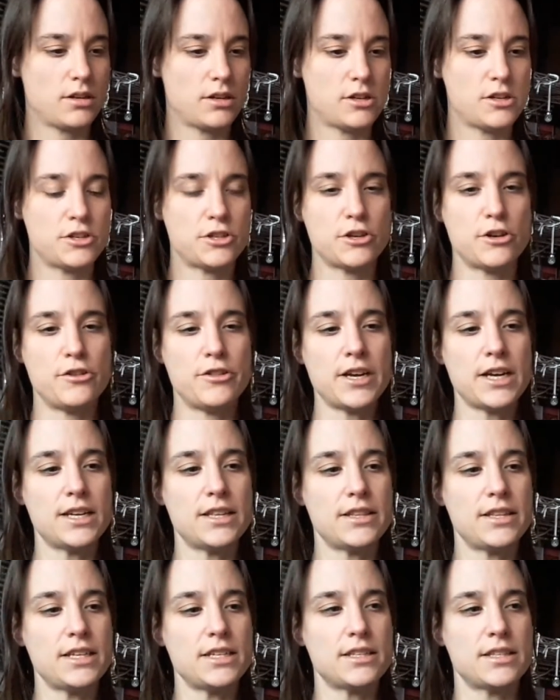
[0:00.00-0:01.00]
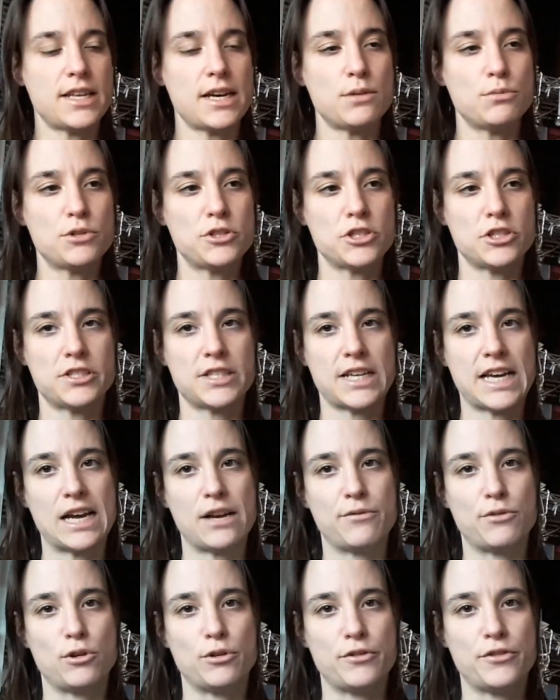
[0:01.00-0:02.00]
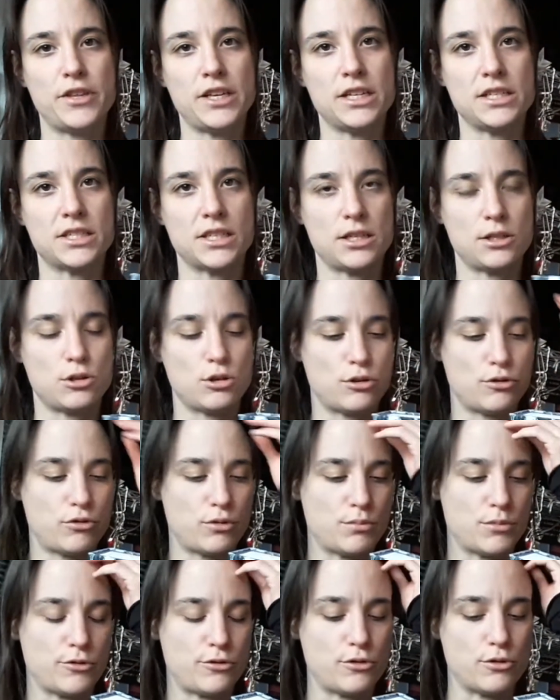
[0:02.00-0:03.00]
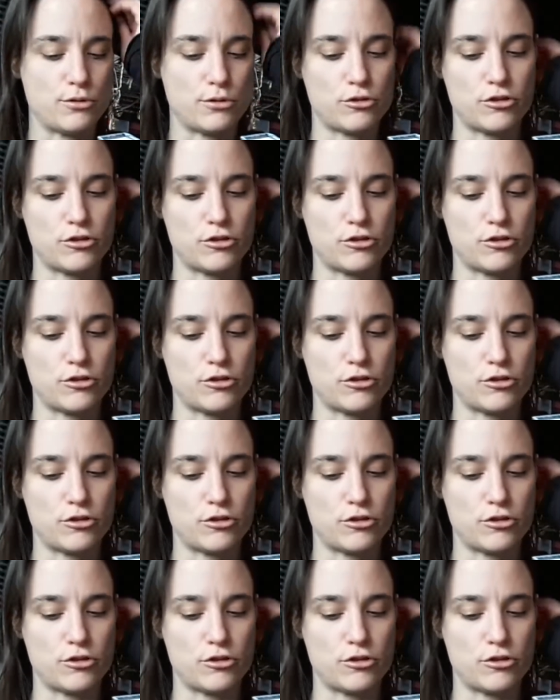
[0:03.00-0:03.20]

So that was just a handful of things I got from